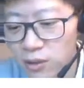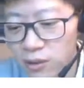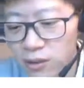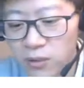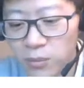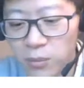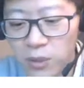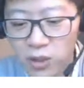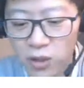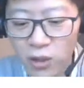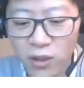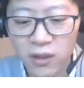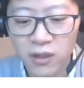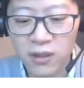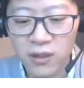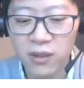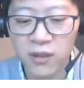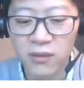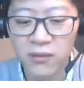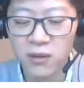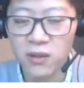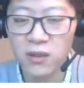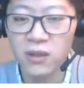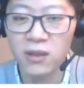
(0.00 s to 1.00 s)
majority
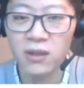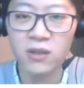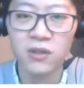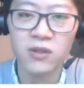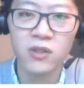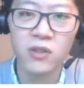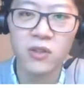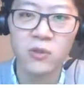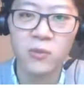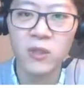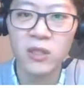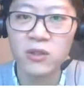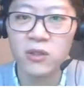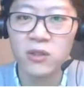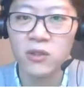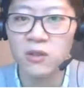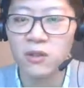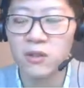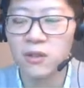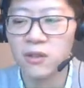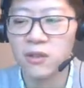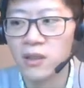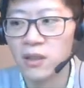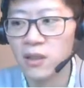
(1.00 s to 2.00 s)
of the
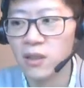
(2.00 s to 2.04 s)
suspension